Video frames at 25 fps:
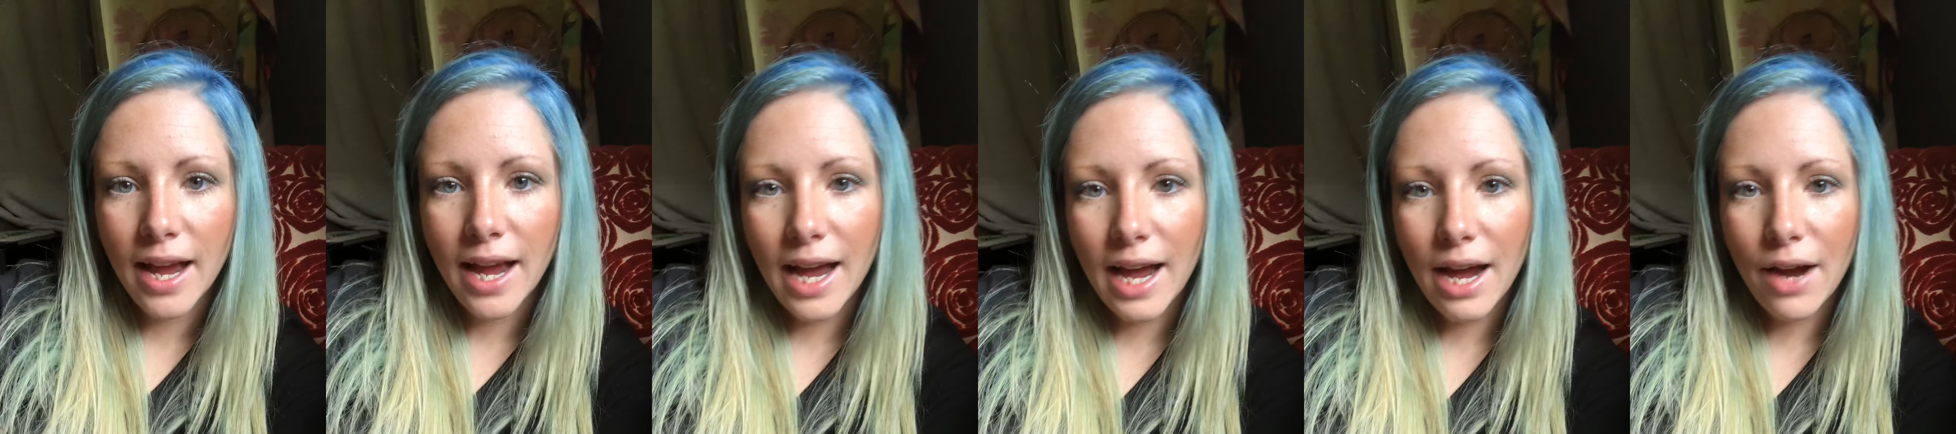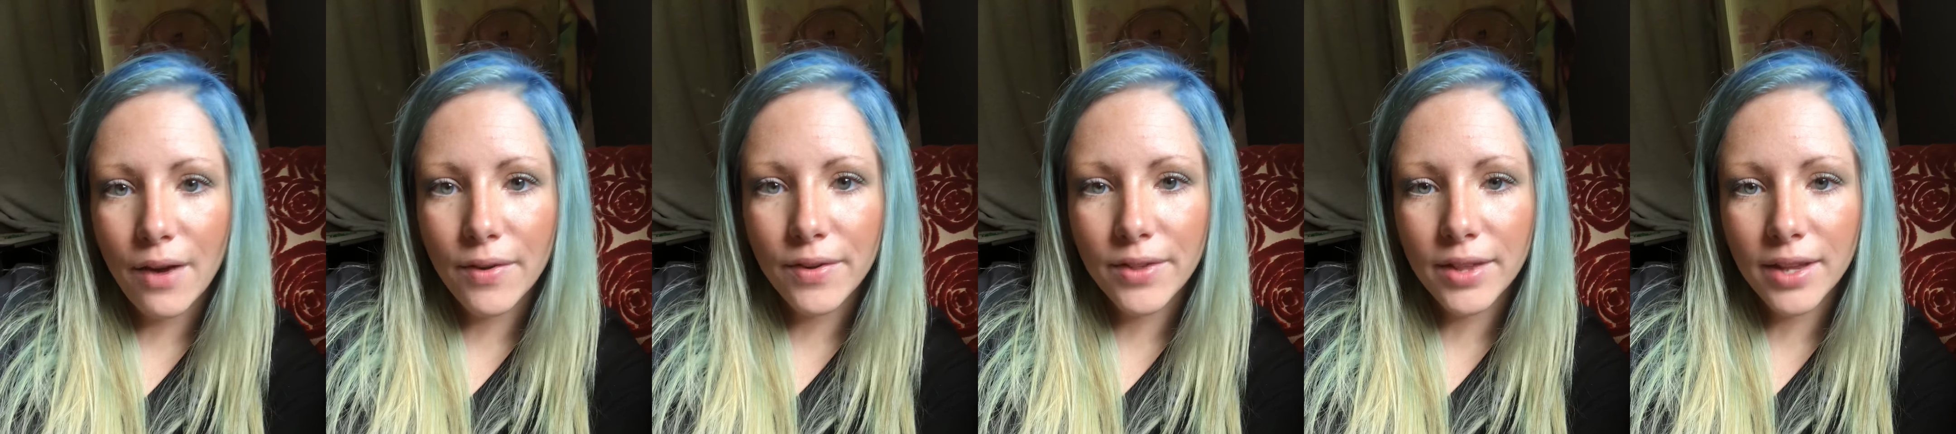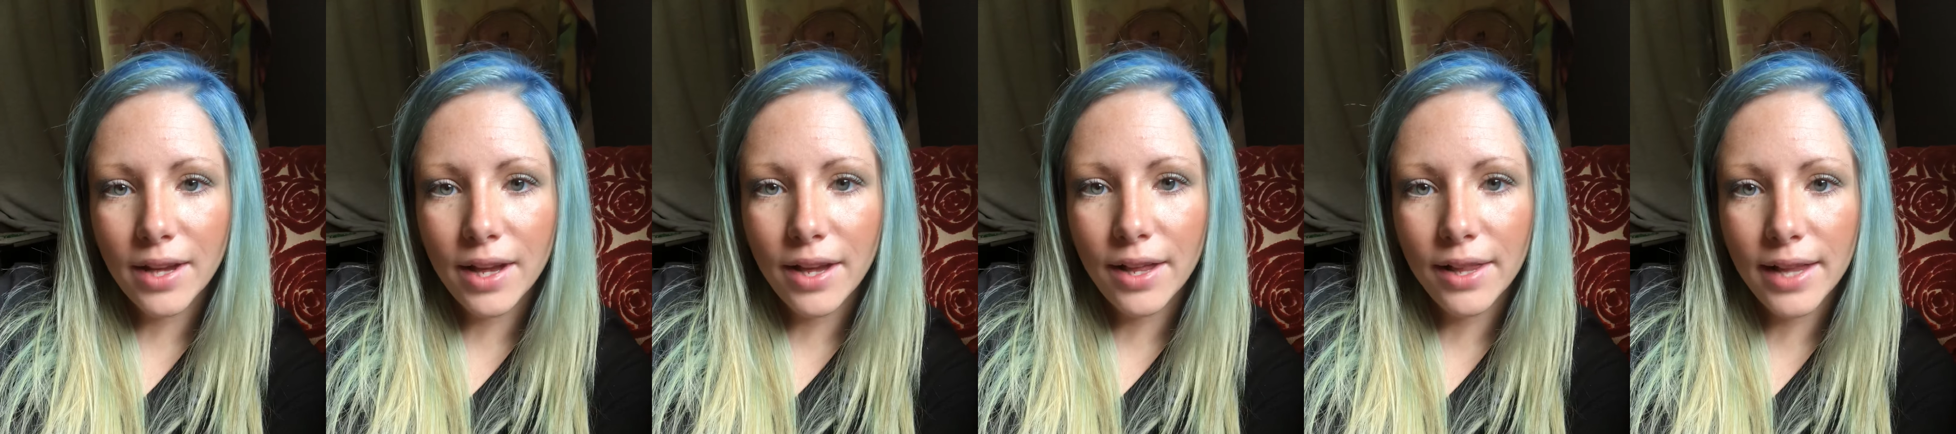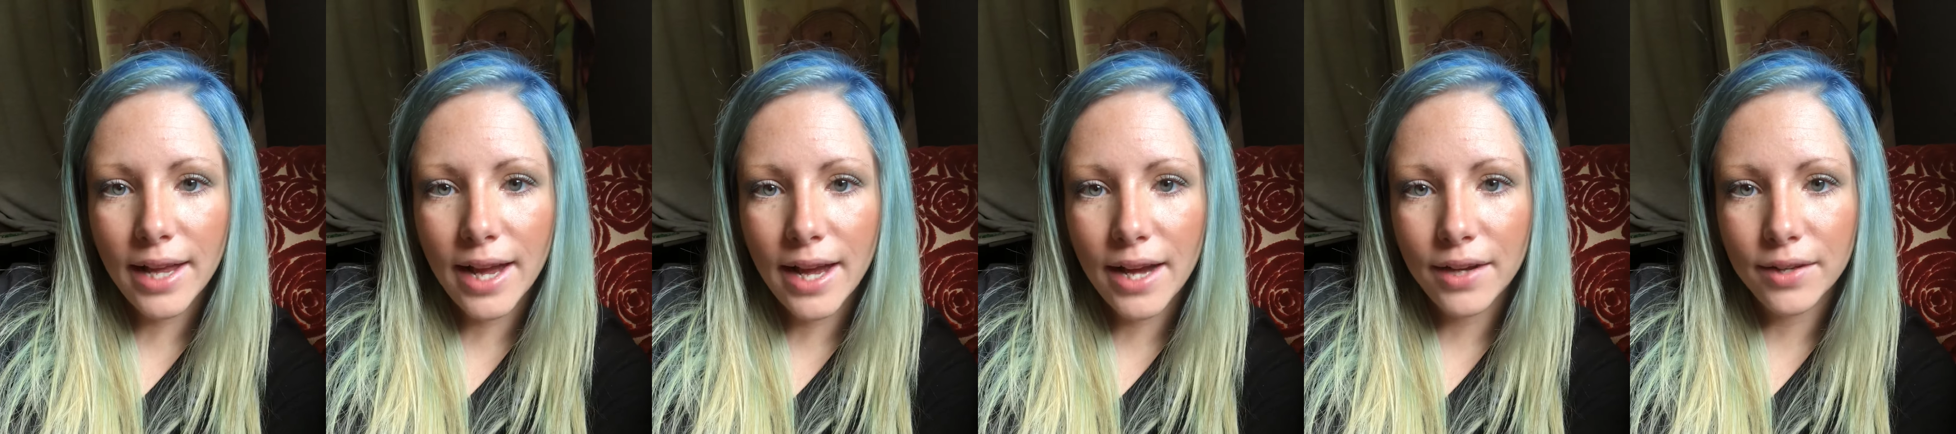How are the
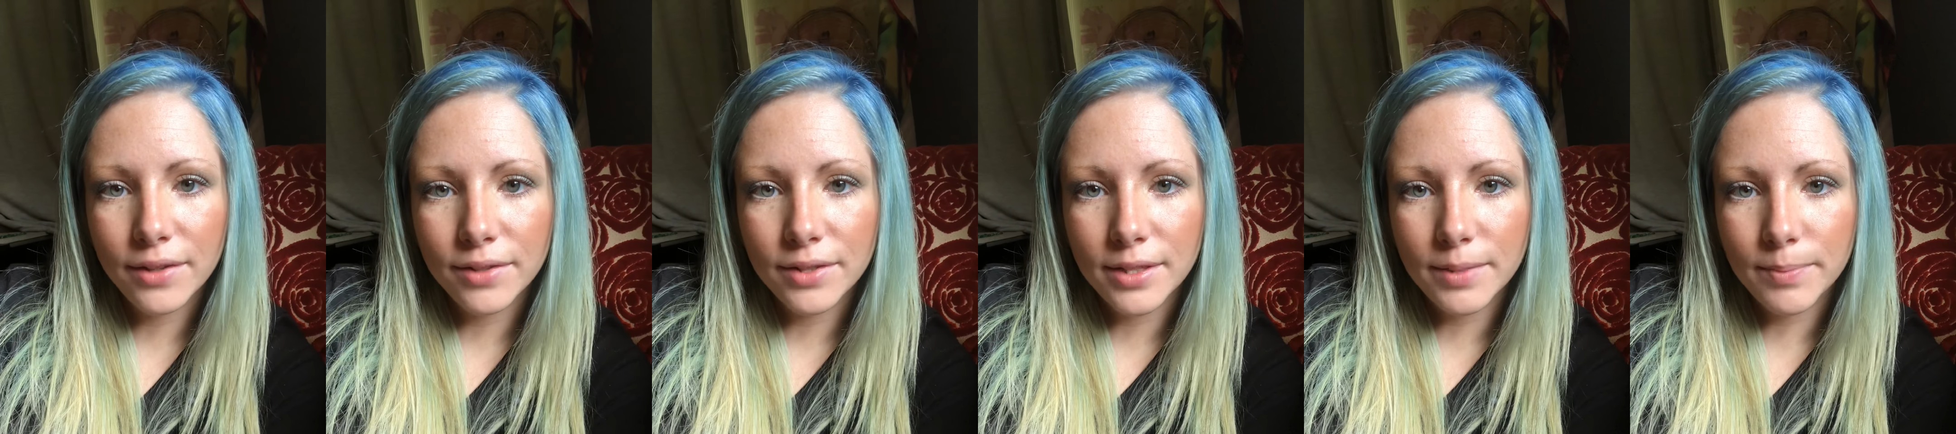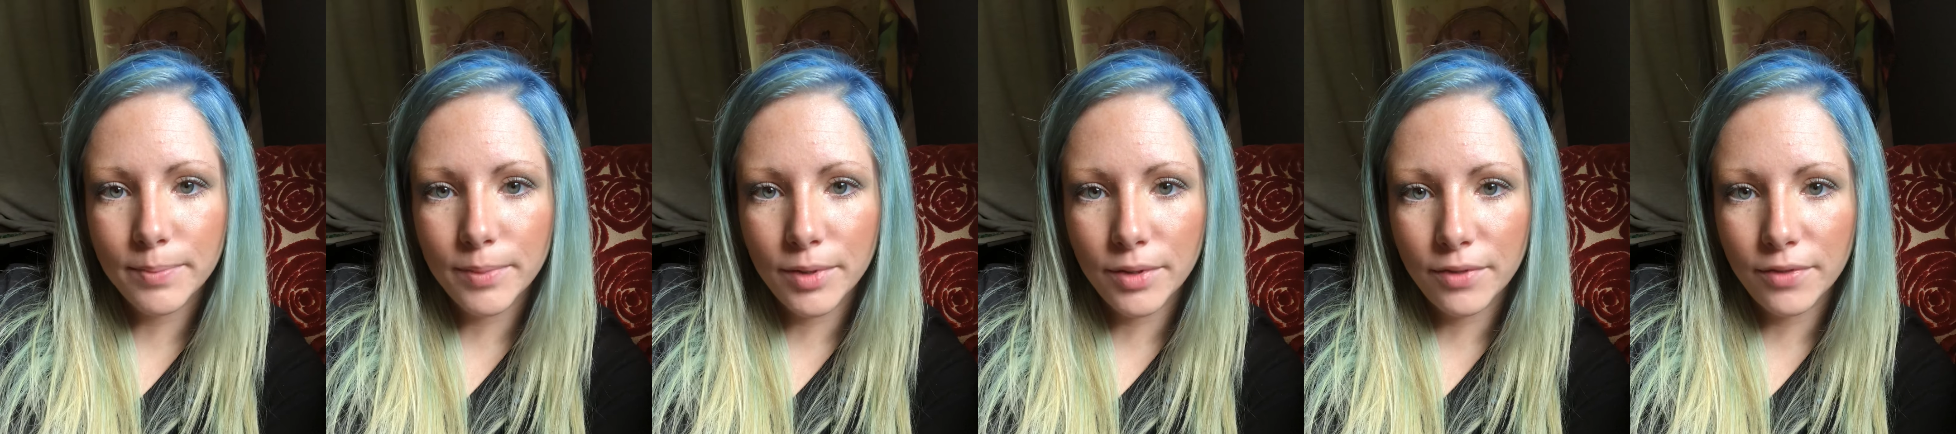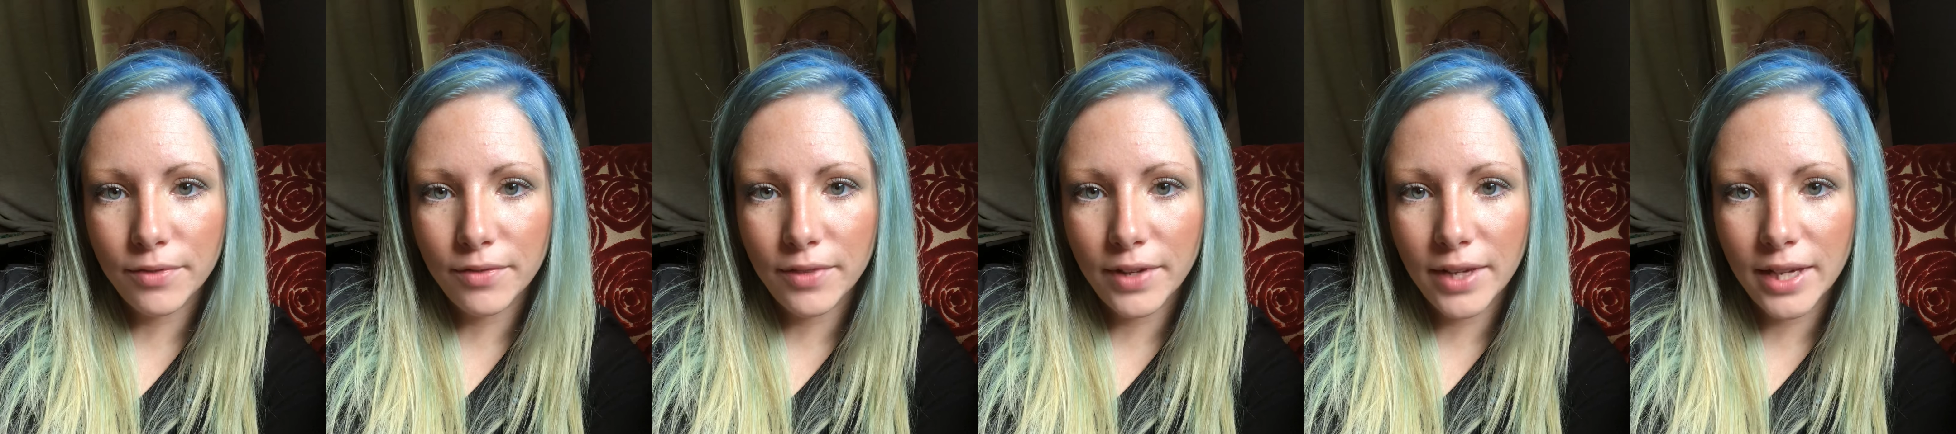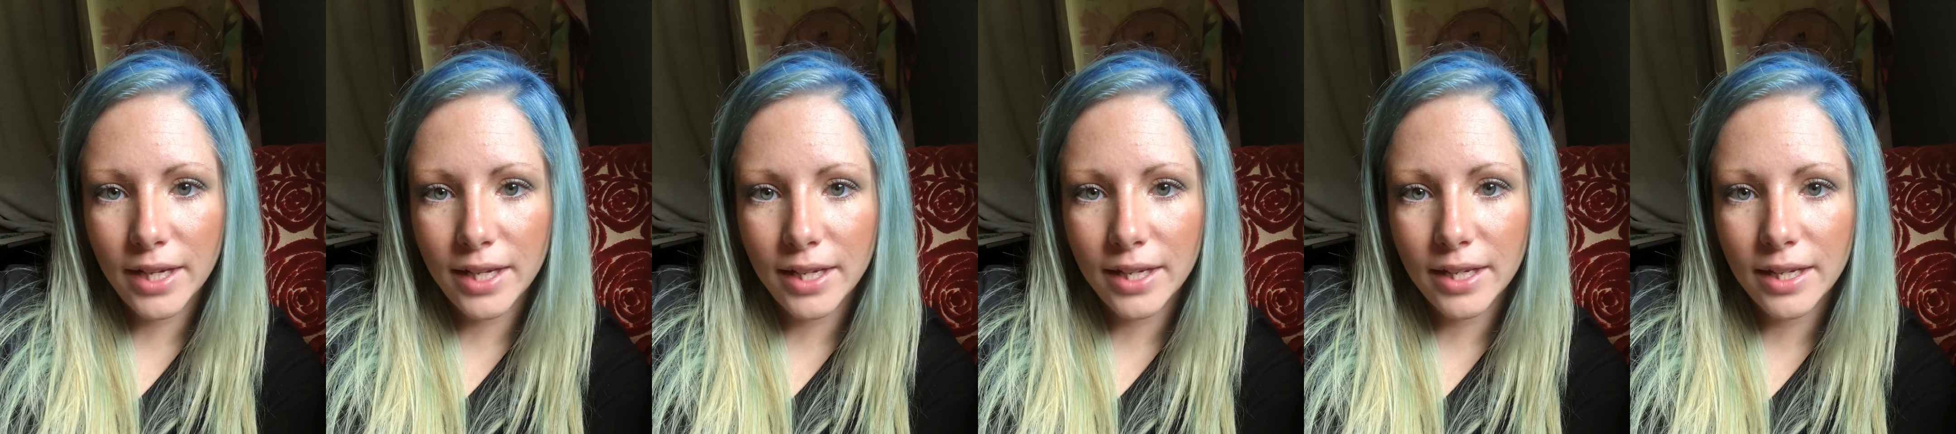clouds
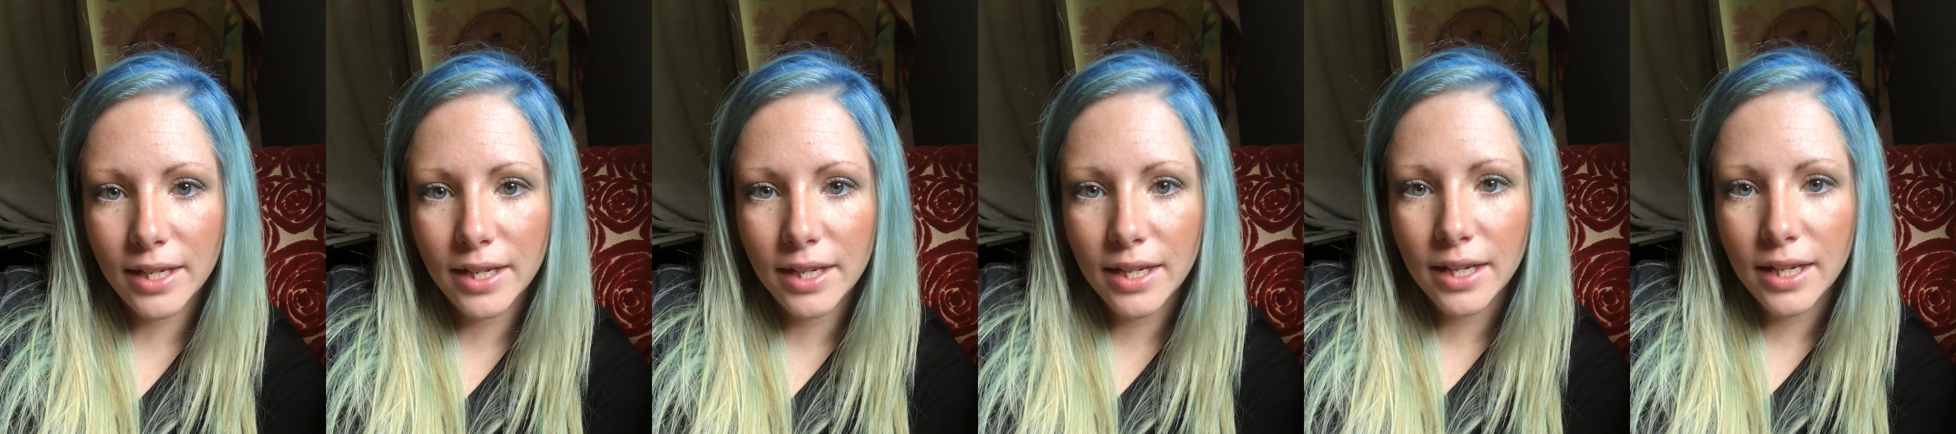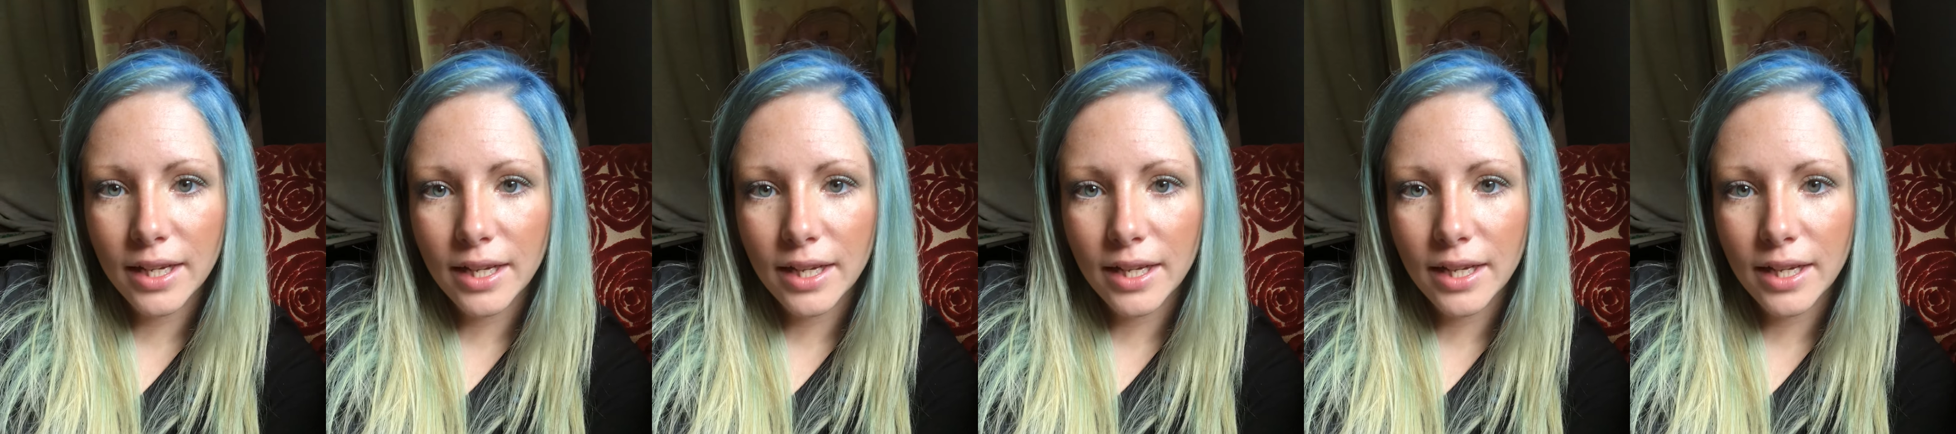moving?